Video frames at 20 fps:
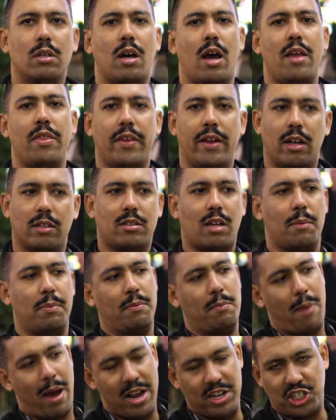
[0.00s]
And then on top
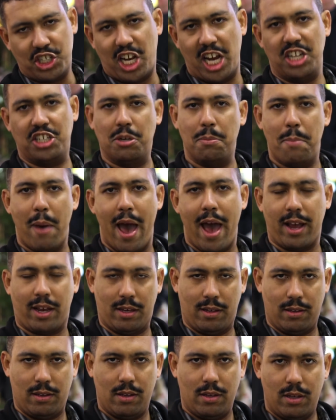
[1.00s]
of my education back
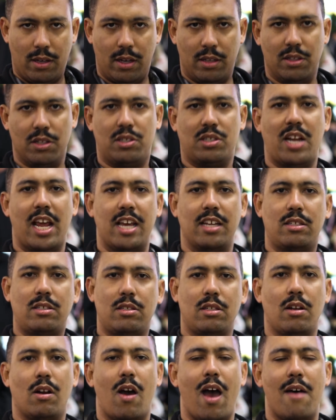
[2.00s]
in the
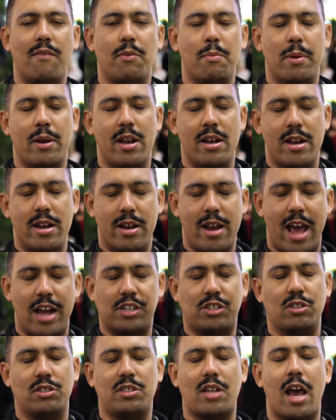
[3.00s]
States, having been a
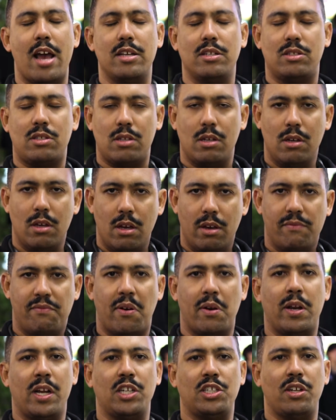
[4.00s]
National Science
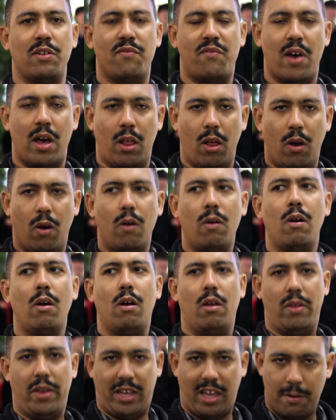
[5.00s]
Foundation fellow,
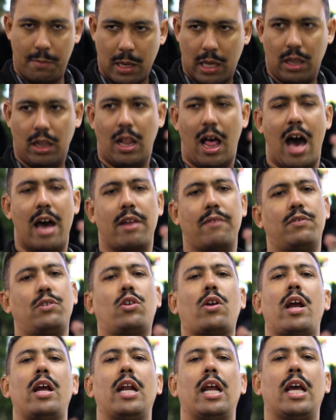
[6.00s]
that gave me a lot of
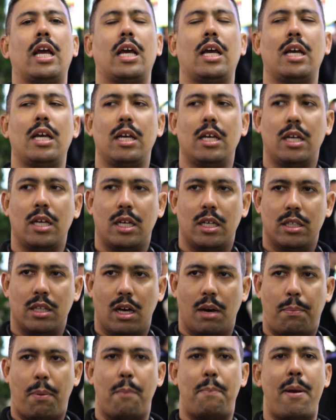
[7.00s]
training,
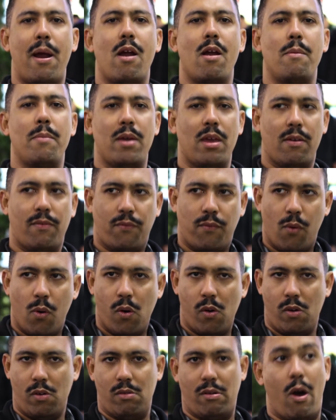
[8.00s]
prepared me
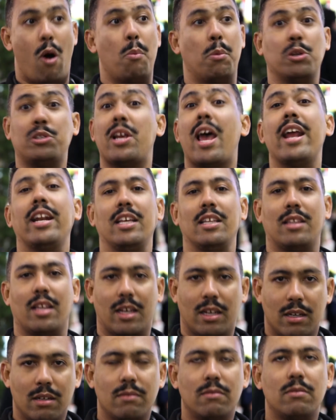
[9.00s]
for almost anything.